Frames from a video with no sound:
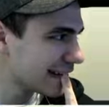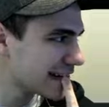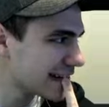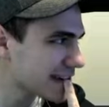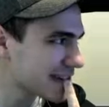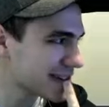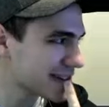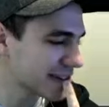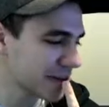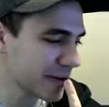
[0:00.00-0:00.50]

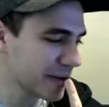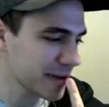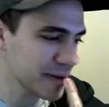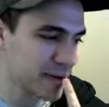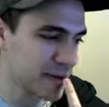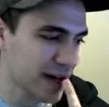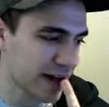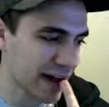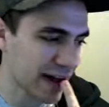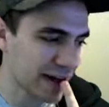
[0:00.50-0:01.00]
Still no
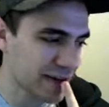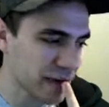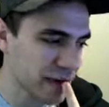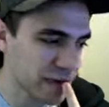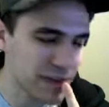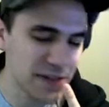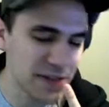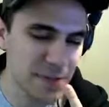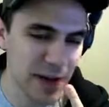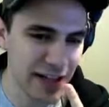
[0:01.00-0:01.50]
email. I don't know
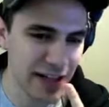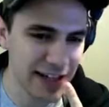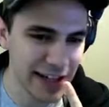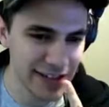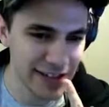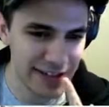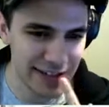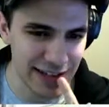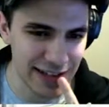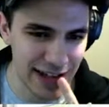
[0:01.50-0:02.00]
if this
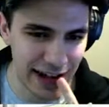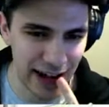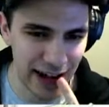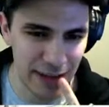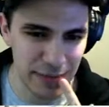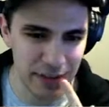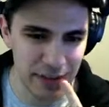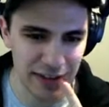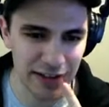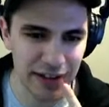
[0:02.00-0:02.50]
podcast is going to
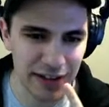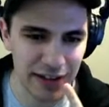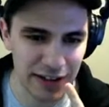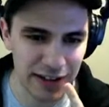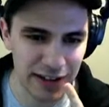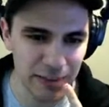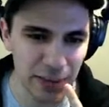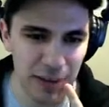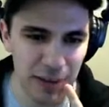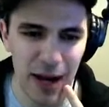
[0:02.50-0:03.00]
happen.
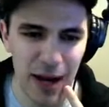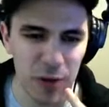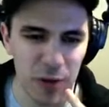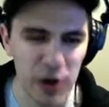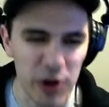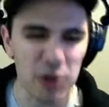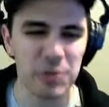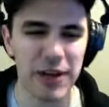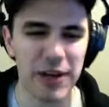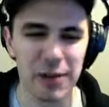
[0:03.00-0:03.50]
Maybe I
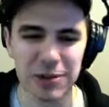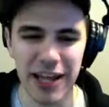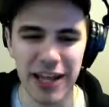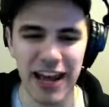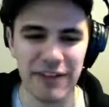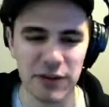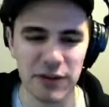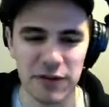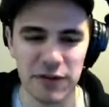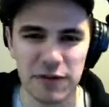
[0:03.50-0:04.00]
will be able to
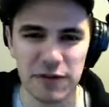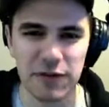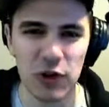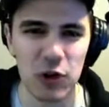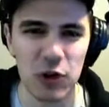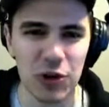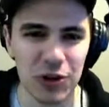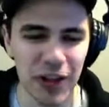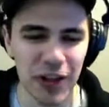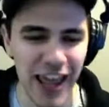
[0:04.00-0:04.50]
have a
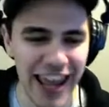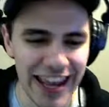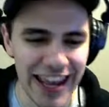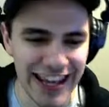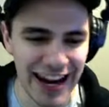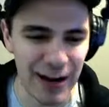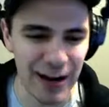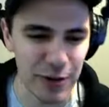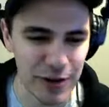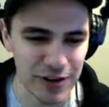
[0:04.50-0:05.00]
full
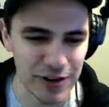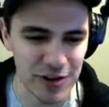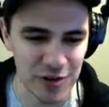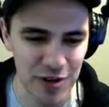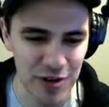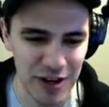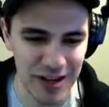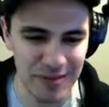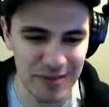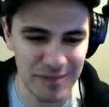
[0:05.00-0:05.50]
8-hour
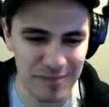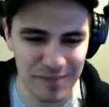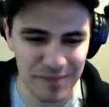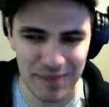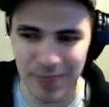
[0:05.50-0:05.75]
stream.